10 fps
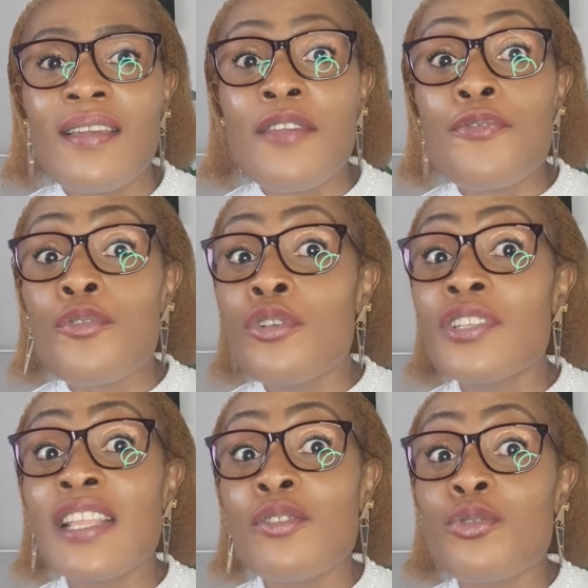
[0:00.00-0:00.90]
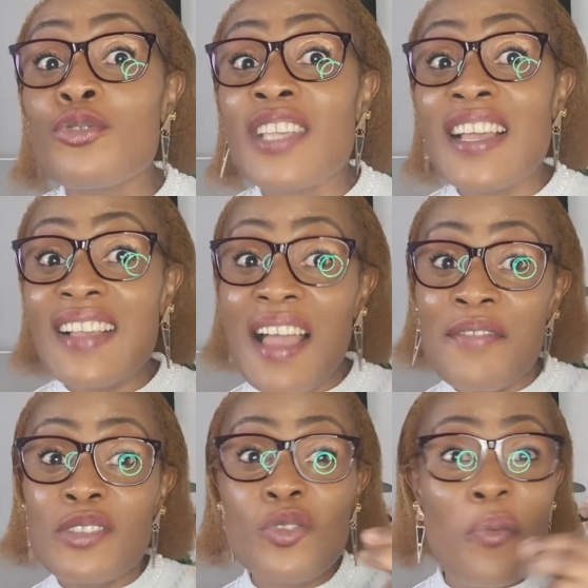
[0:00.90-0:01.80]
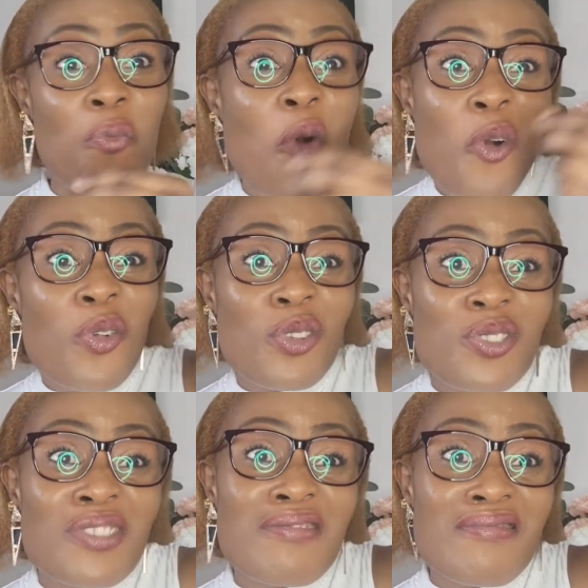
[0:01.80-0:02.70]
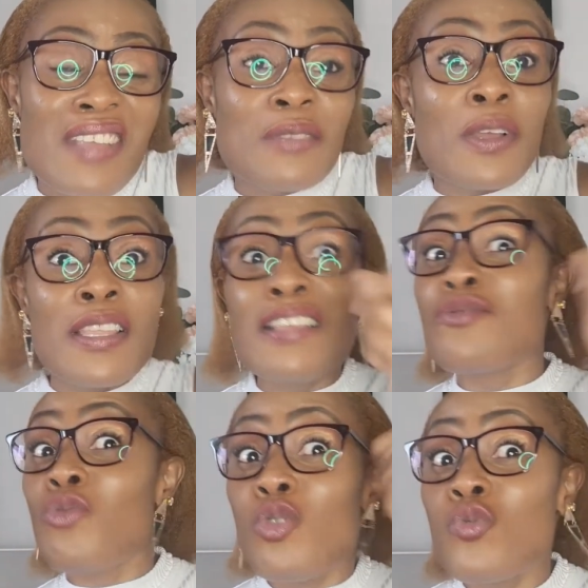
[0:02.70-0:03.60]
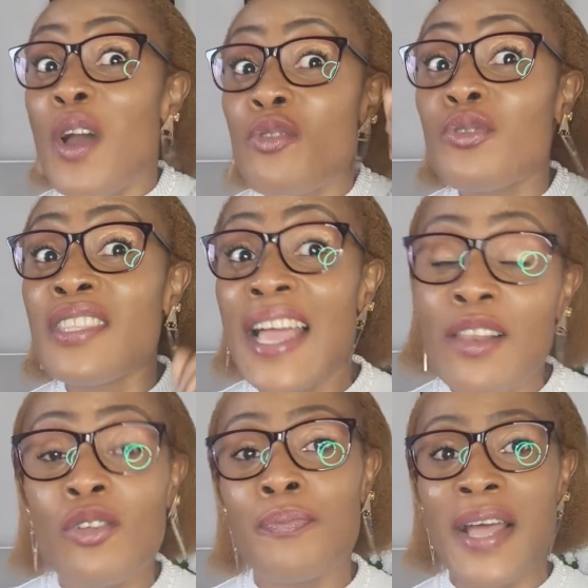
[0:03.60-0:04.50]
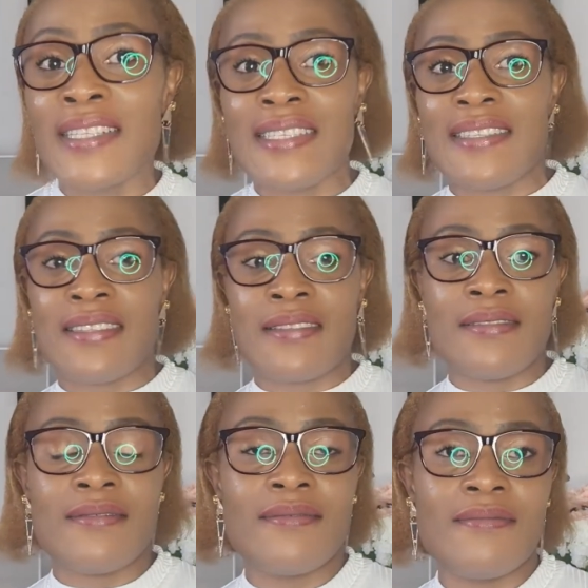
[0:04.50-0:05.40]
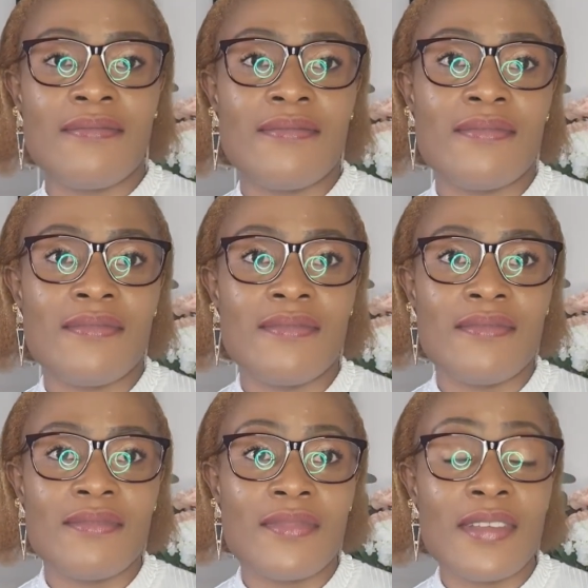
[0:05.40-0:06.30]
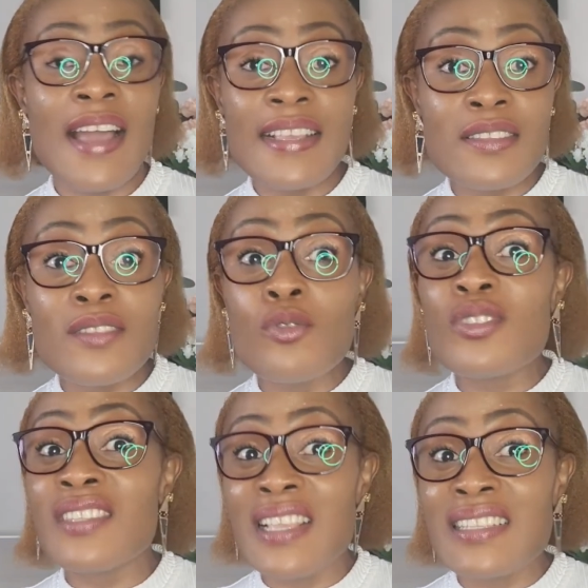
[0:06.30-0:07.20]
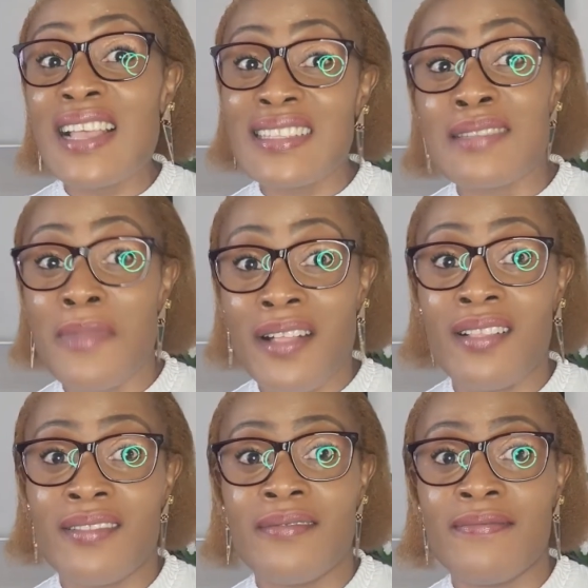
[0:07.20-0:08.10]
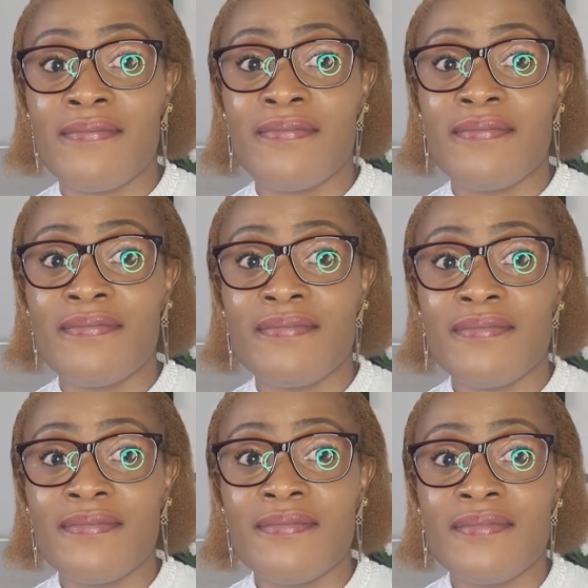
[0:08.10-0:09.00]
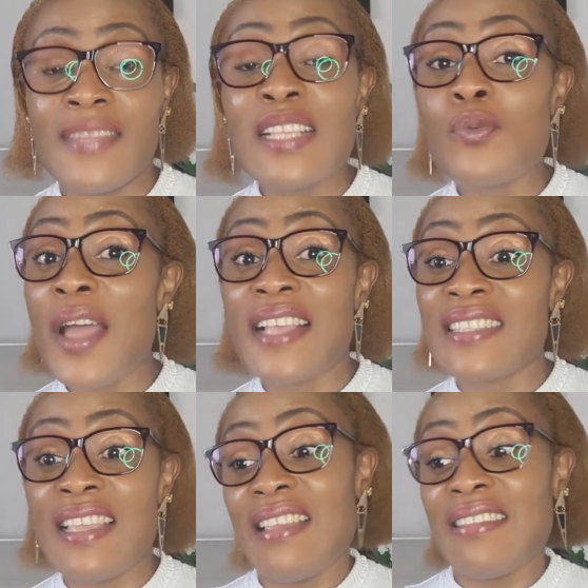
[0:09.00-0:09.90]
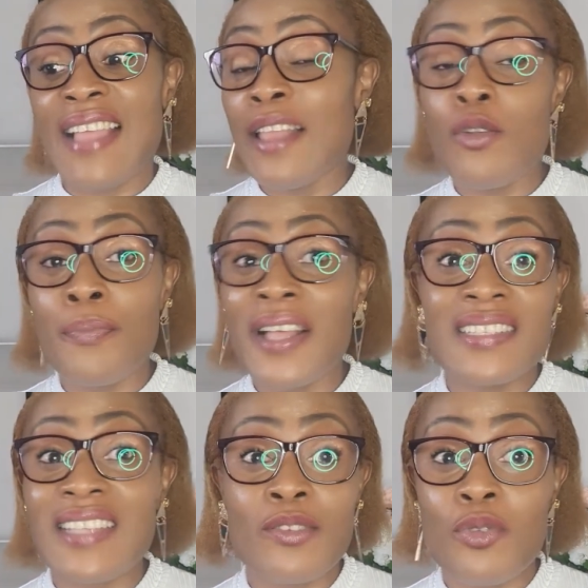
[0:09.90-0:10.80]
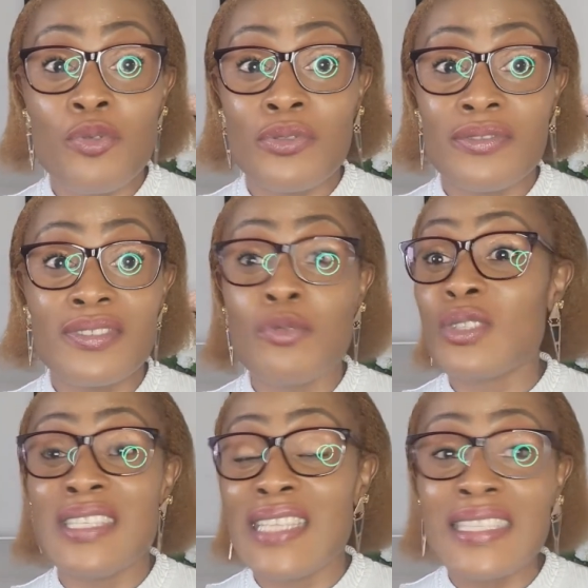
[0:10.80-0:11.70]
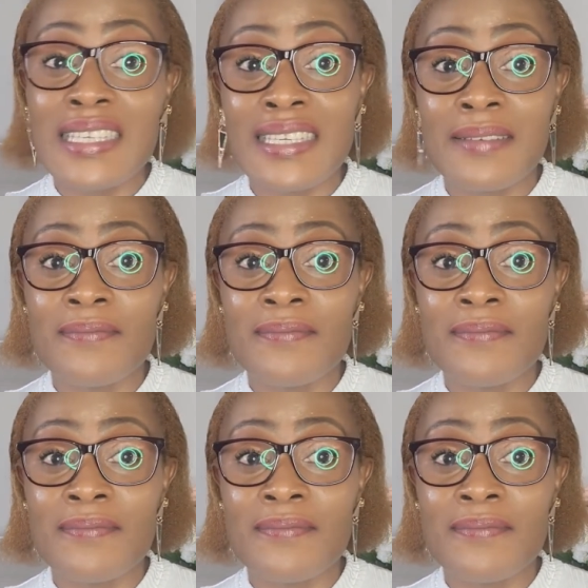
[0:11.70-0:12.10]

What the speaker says: if you don't take note, you start having some odors, especially those who are using nylon panties. Guys, those things can smell. That's why I say nylon panties are not good. So synthetic.